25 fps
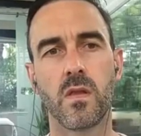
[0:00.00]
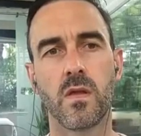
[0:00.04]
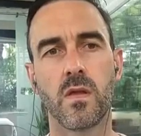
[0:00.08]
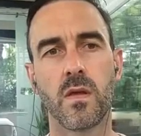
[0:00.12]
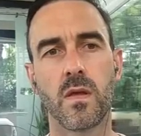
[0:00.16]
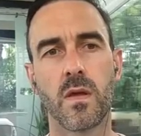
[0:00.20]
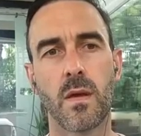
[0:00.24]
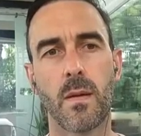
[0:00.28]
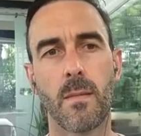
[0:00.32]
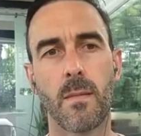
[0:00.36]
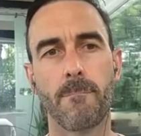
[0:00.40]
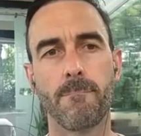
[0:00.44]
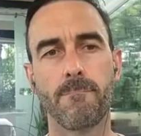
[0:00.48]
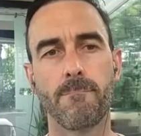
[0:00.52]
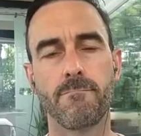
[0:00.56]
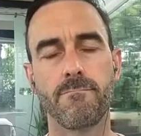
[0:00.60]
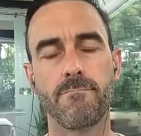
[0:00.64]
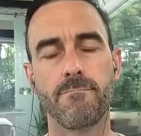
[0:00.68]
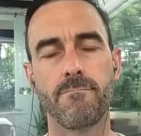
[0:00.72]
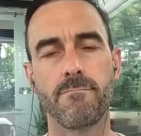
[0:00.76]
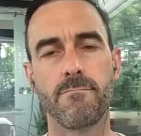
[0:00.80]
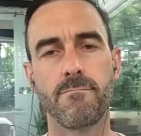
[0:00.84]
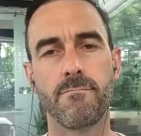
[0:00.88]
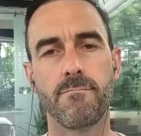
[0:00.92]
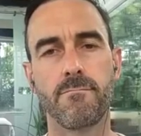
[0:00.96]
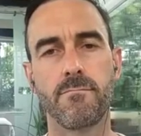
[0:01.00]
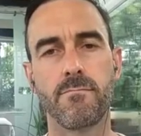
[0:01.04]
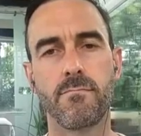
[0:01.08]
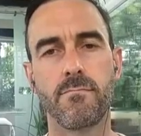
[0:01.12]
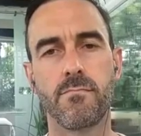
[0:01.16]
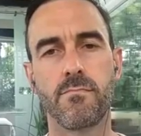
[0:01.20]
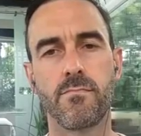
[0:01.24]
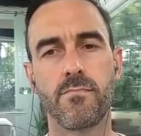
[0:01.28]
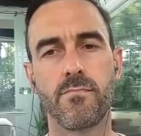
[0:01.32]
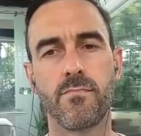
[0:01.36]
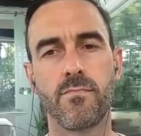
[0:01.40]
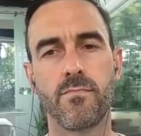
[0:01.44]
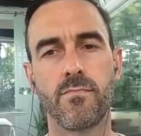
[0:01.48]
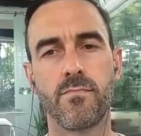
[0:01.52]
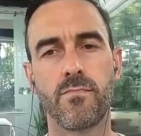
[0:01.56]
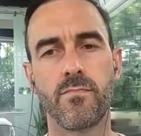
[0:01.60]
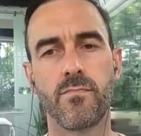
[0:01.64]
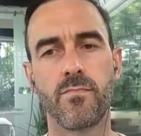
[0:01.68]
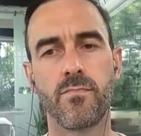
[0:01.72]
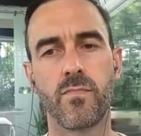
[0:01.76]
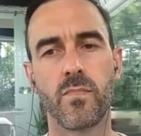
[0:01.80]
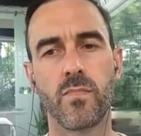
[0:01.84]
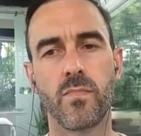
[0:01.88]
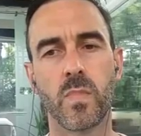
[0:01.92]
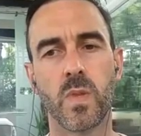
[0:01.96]

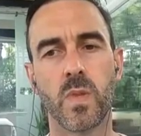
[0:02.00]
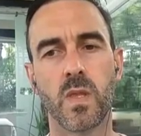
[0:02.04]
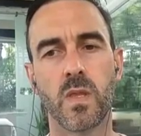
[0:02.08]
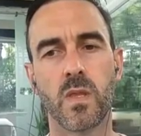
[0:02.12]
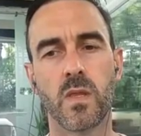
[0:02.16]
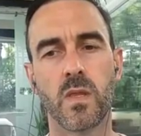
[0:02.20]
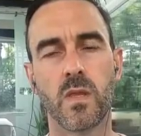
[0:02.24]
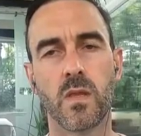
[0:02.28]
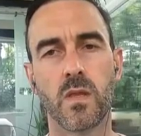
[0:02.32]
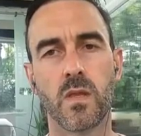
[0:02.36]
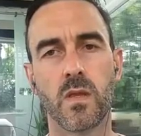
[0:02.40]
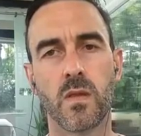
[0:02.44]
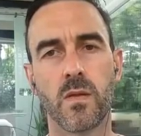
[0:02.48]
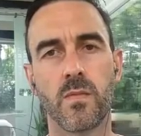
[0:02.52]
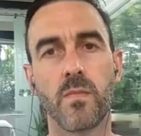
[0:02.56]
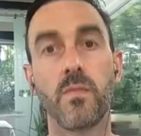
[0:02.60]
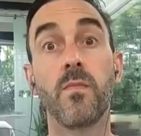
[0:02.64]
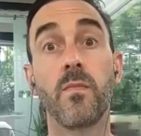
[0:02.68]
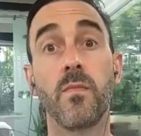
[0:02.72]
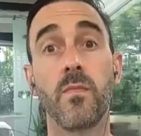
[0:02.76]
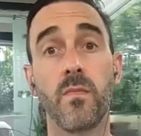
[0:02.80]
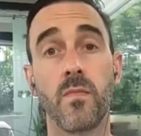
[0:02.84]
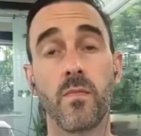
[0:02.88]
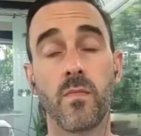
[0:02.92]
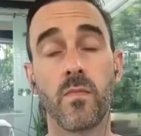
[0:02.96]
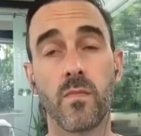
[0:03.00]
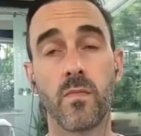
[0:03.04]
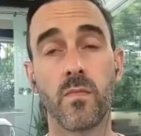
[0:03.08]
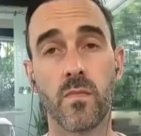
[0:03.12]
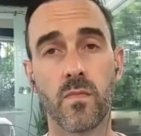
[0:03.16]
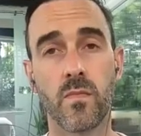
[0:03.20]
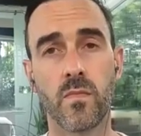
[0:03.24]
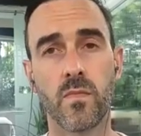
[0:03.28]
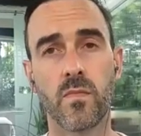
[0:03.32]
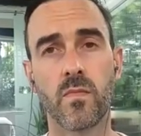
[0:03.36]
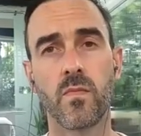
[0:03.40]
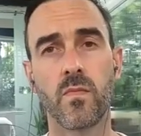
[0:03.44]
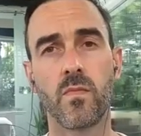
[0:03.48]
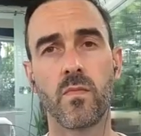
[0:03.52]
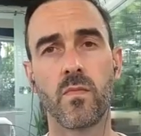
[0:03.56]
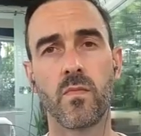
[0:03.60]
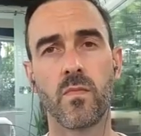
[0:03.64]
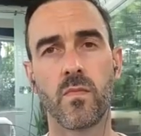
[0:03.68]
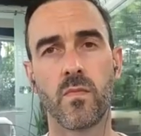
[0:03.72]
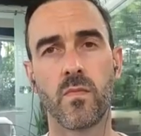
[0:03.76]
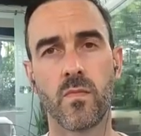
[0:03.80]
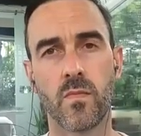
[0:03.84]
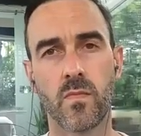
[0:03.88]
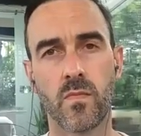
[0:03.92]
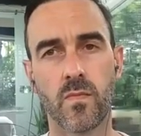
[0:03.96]

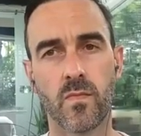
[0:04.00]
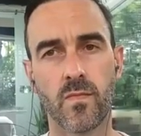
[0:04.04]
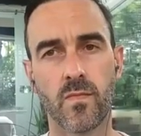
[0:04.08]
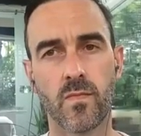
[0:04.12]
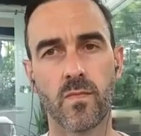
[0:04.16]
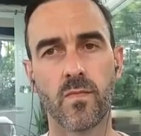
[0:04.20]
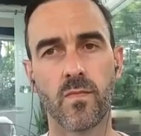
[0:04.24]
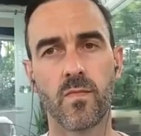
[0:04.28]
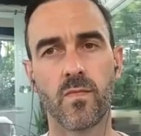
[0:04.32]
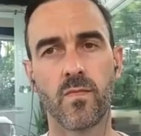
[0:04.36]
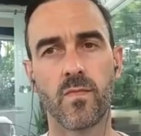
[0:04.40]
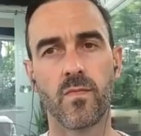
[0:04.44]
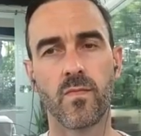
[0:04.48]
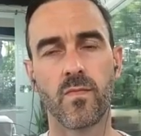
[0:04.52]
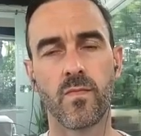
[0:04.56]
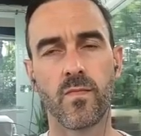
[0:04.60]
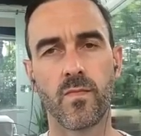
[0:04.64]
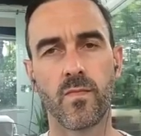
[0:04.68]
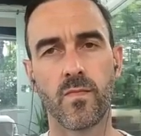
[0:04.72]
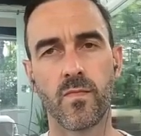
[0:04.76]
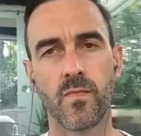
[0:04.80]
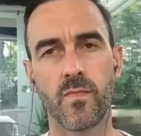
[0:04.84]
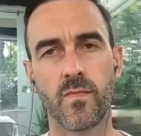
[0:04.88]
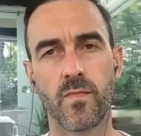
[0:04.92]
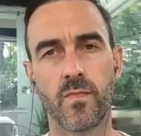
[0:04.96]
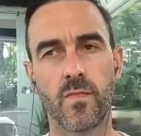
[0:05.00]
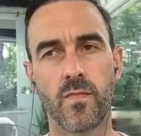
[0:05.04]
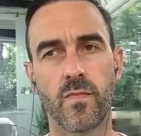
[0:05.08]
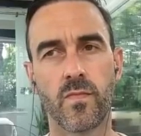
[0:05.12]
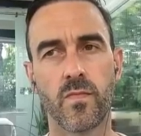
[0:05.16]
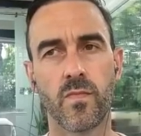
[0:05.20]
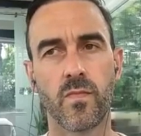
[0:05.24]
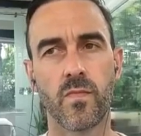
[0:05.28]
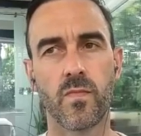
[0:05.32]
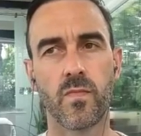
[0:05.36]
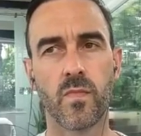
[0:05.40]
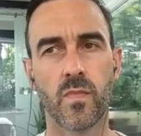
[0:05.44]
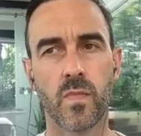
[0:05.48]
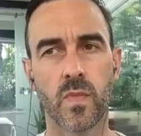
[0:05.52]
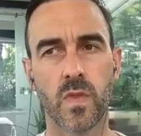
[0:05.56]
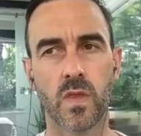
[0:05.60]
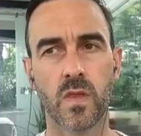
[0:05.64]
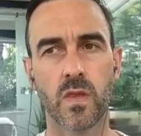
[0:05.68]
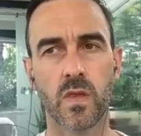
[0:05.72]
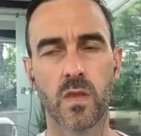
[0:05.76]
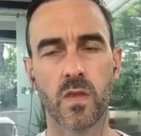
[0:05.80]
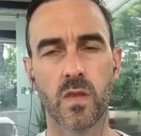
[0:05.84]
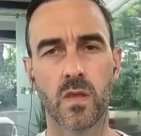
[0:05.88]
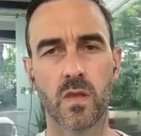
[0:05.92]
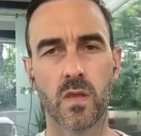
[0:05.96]

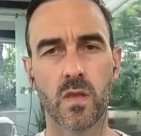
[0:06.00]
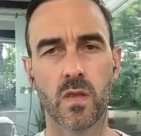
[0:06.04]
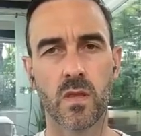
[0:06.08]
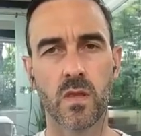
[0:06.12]
No words are spoken by the person on screen.